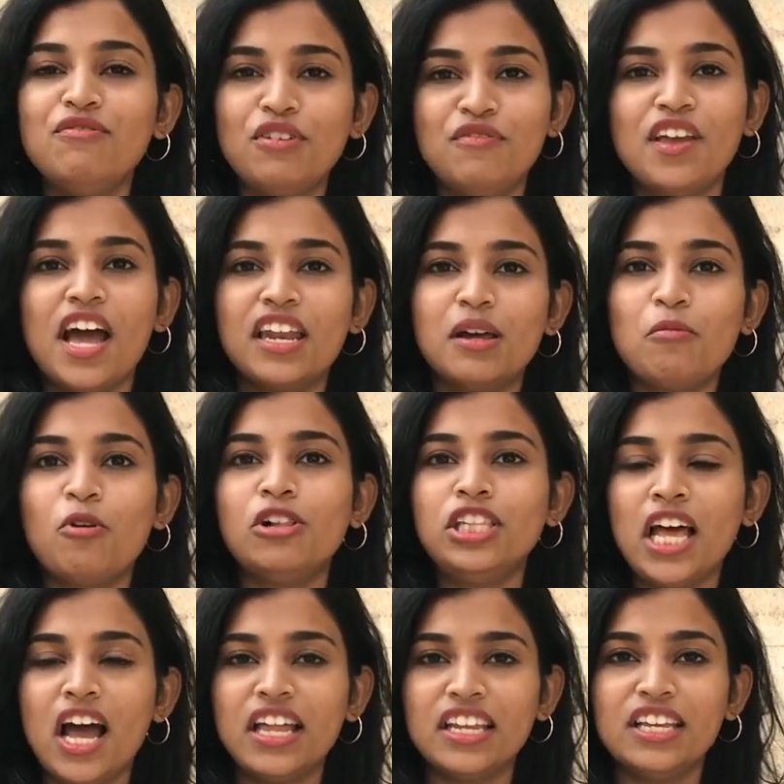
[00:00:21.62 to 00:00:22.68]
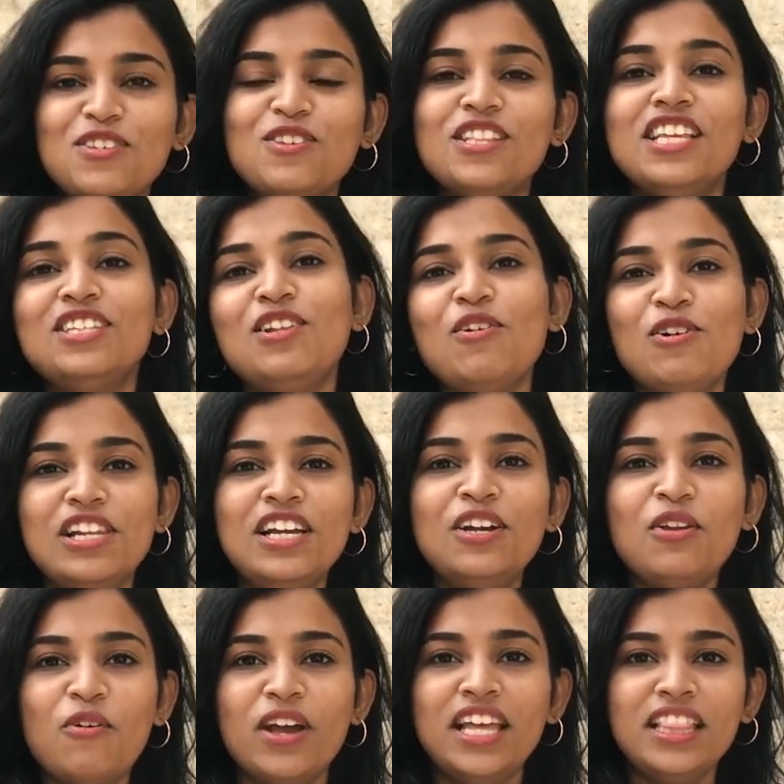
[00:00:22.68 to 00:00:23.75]
in Viviana Mall Thane. So they're slowly
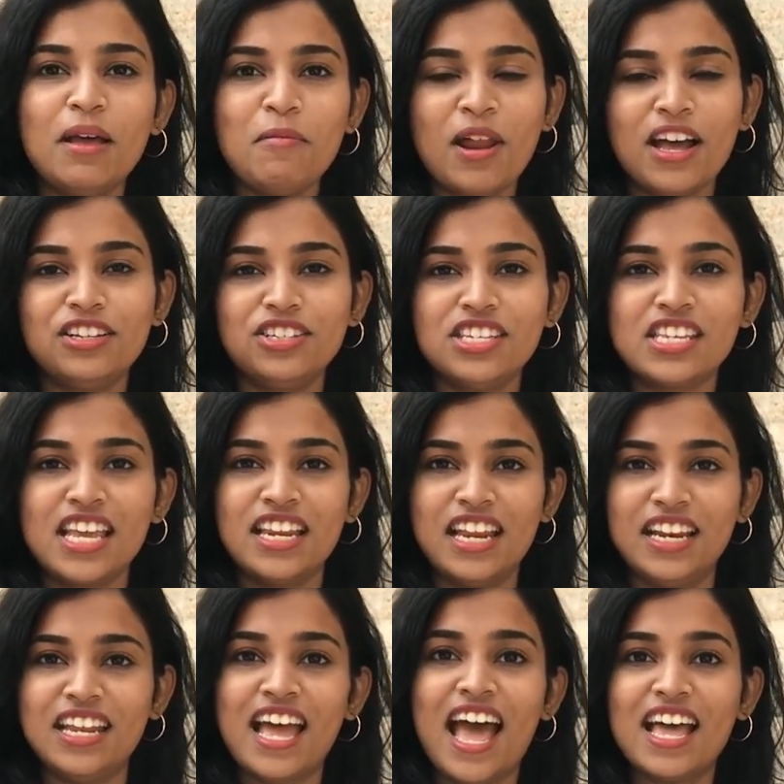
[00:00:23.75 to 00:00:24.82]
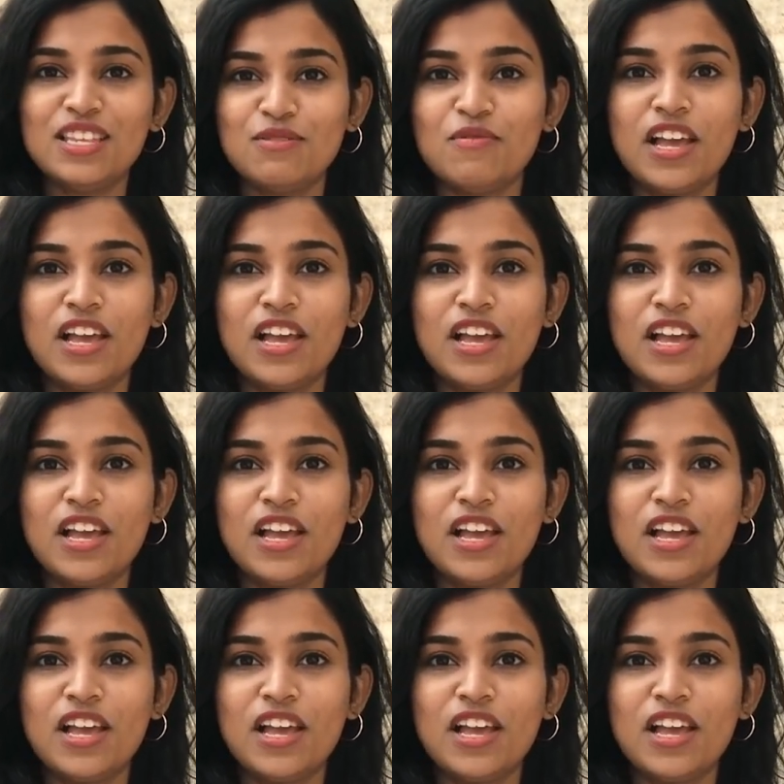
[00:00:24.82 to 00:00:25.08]
growing their branches in India as